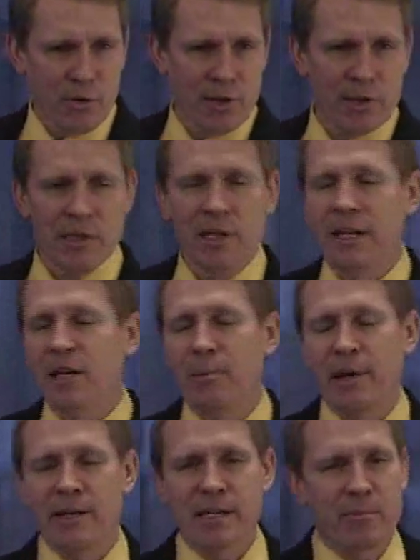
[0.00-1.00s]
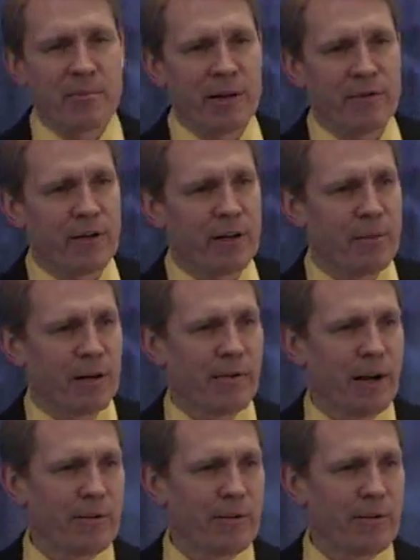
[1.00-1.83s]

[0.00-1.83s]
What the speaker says: going to this little independent, temperamental, fundamental,